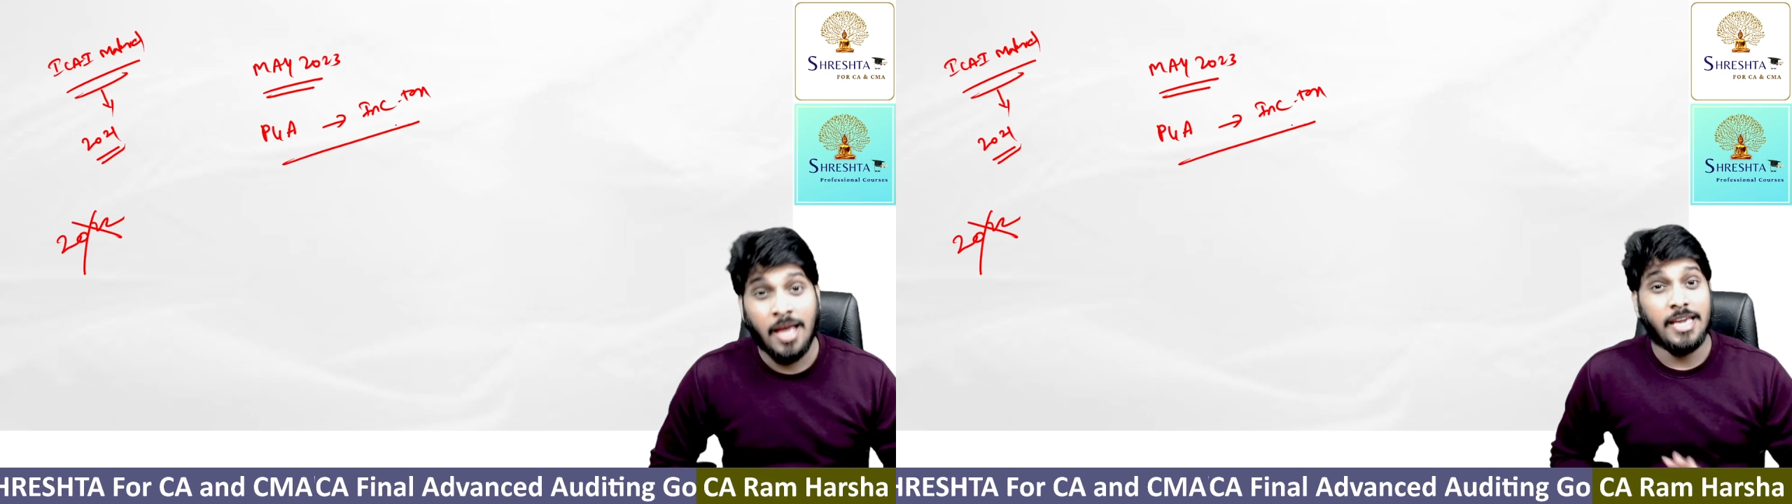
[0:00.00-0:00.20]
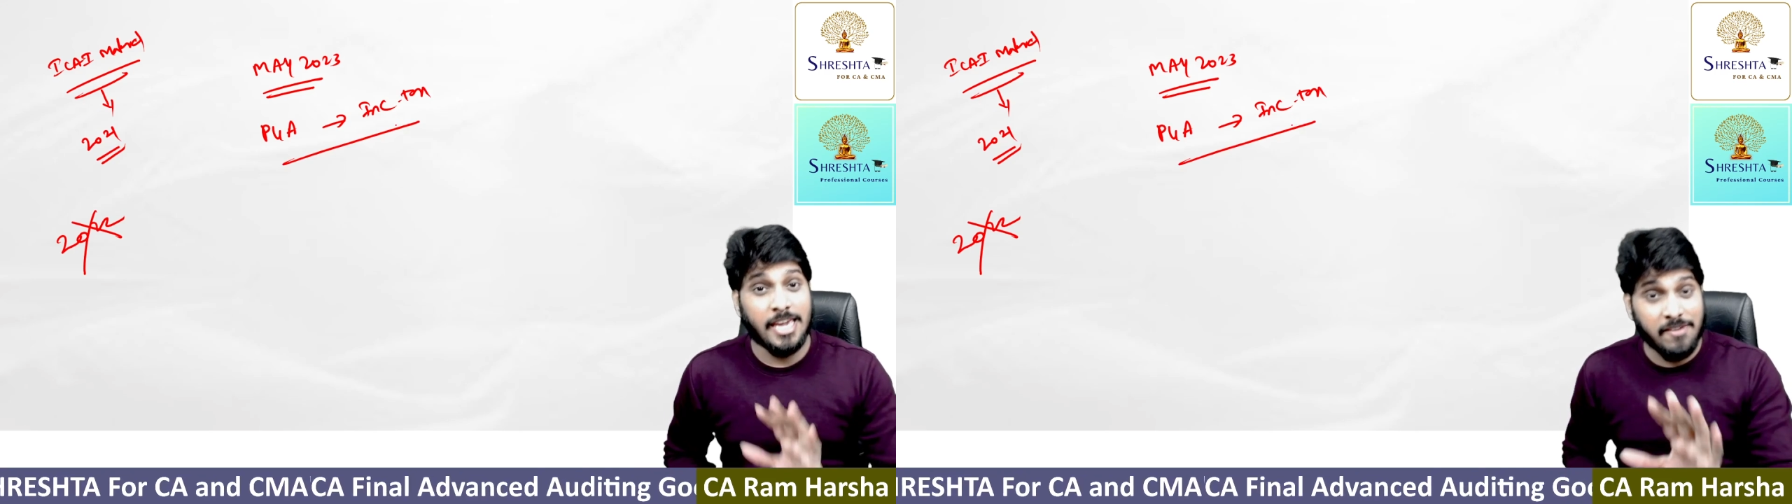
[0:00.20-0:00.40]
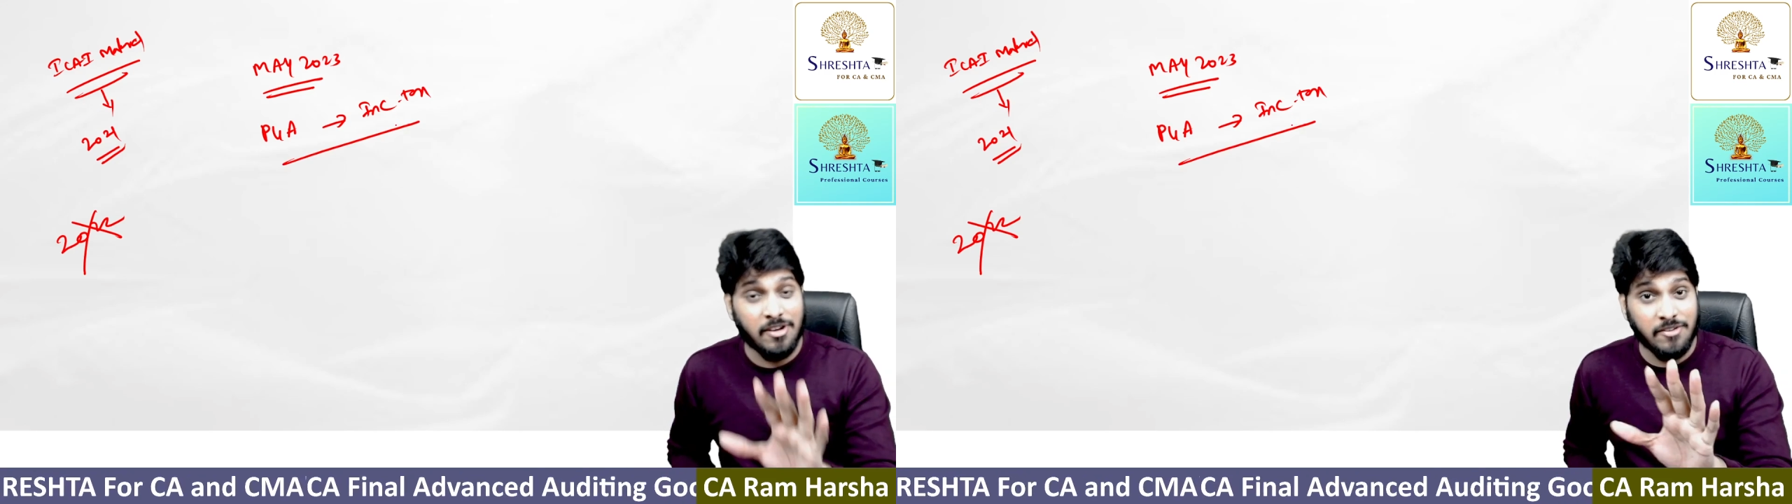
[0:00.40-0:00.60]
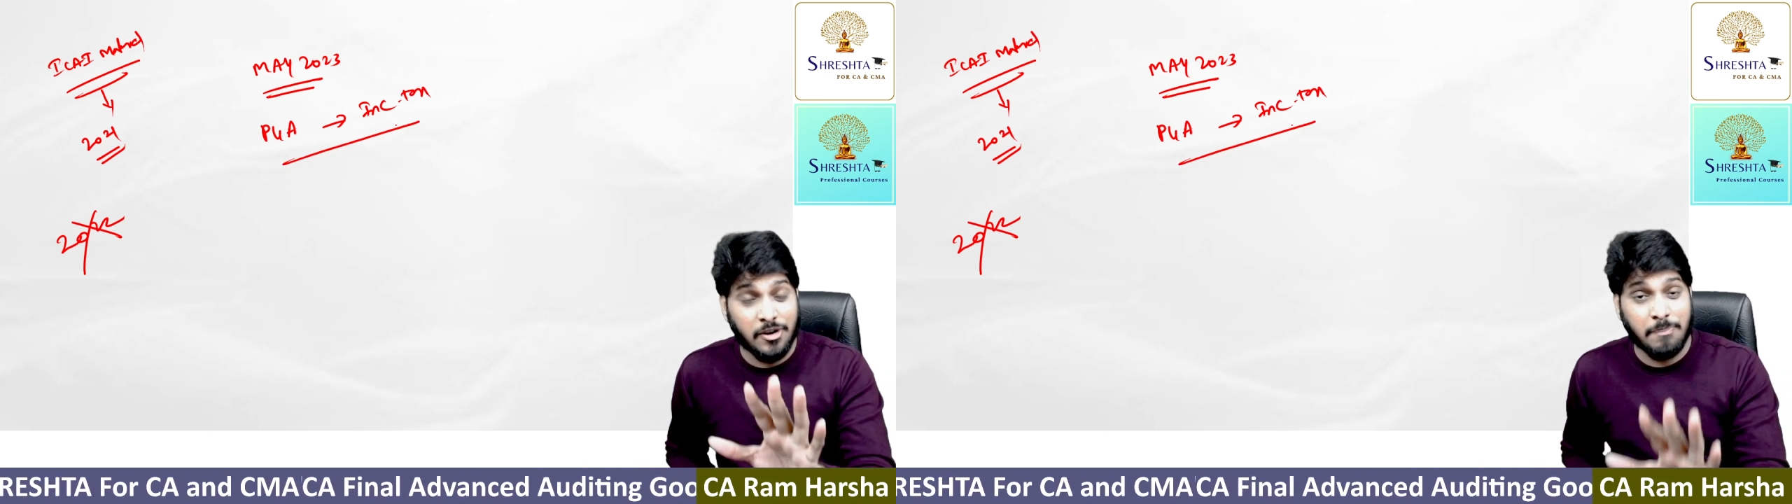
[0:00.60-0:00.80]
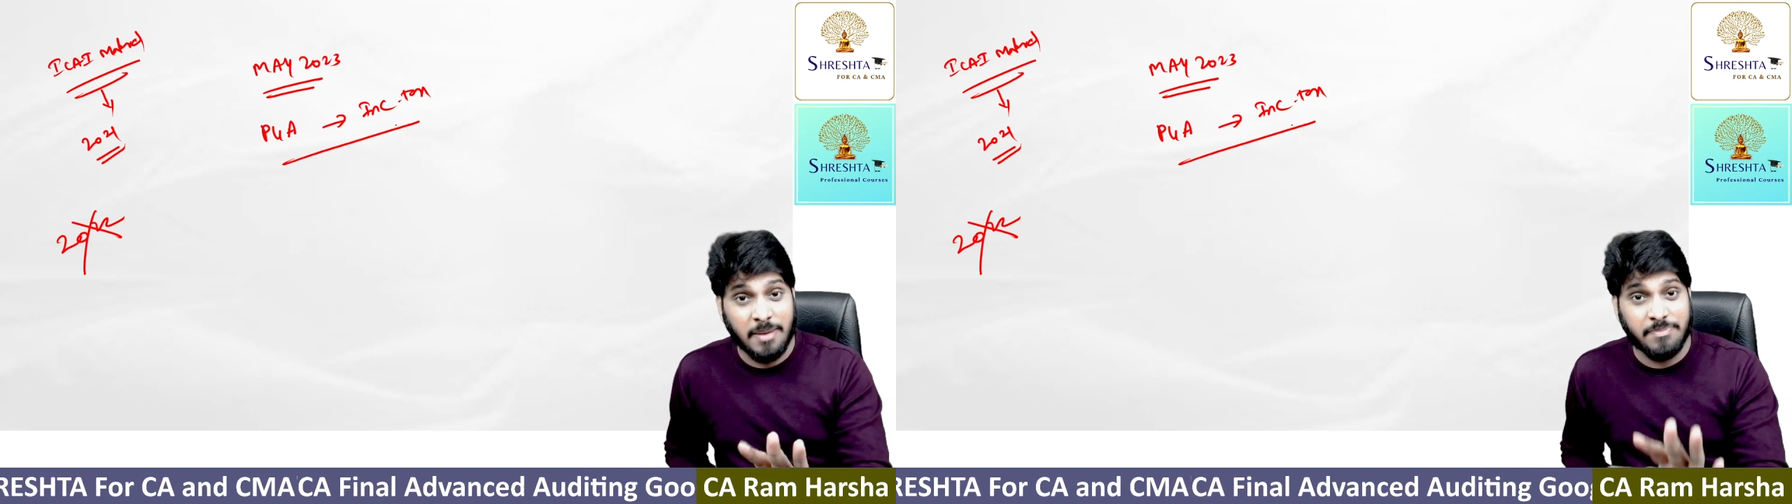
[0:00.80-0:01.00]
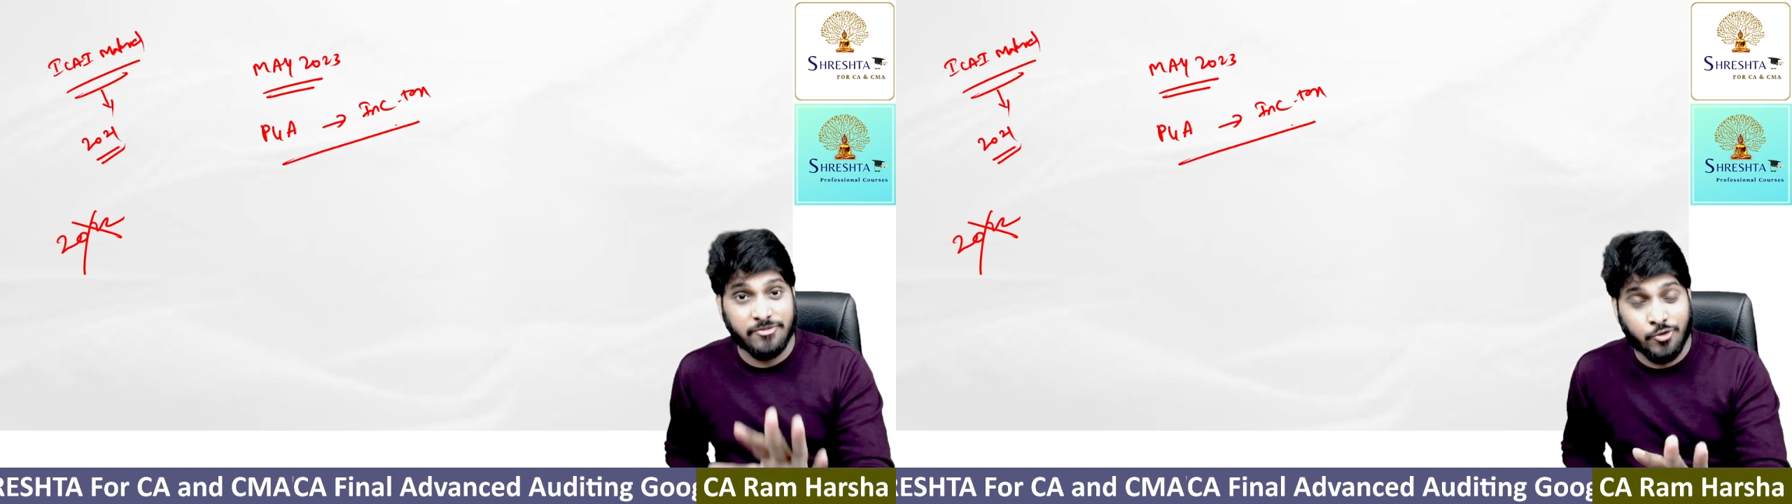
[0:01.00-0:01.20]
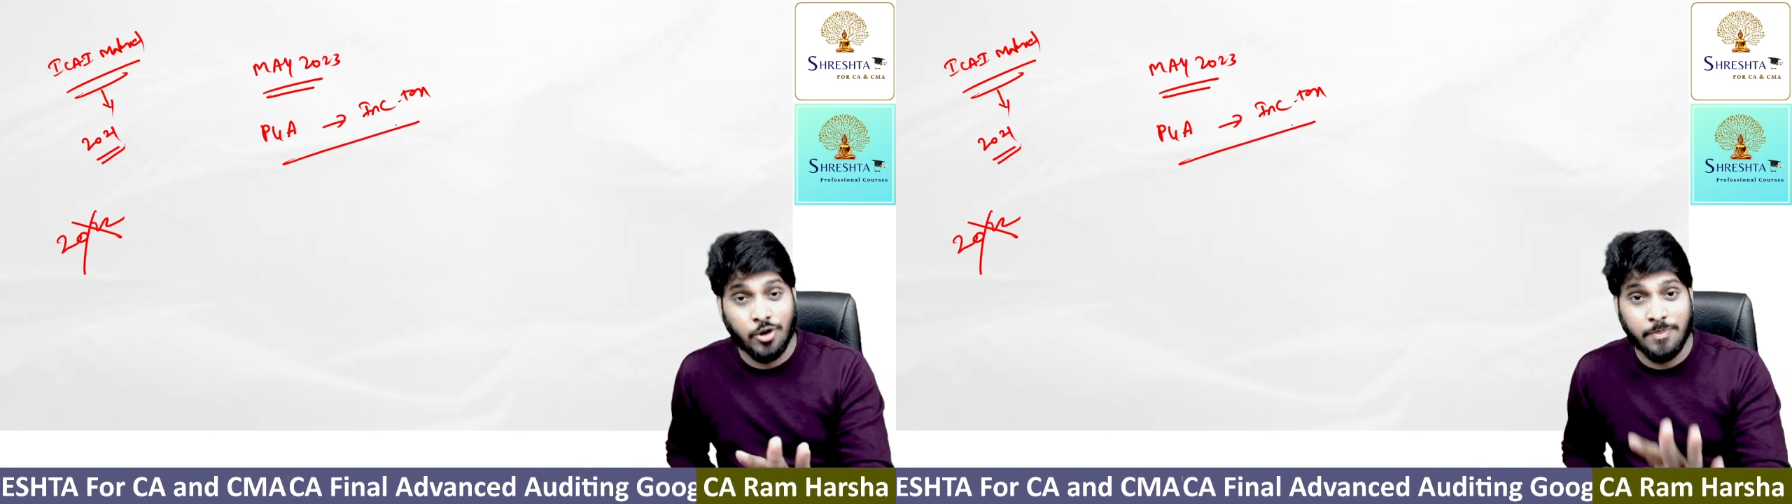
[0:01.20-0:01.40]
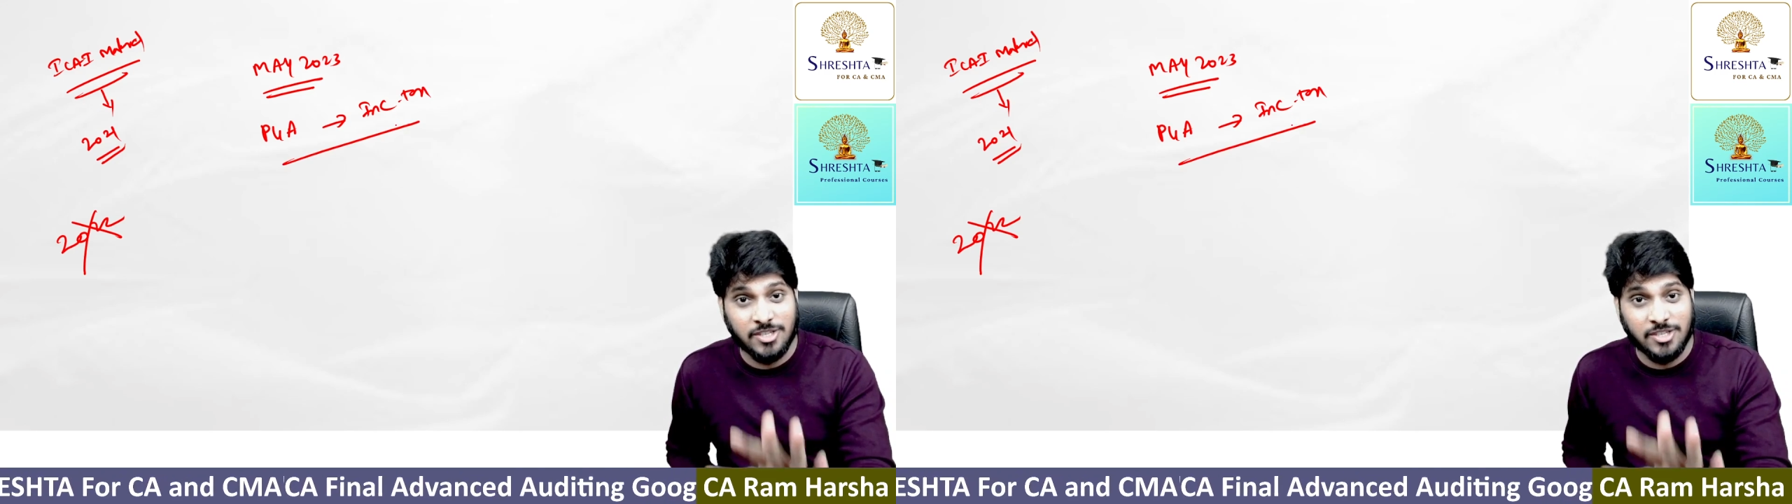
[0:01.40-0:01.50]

Even for paper 4B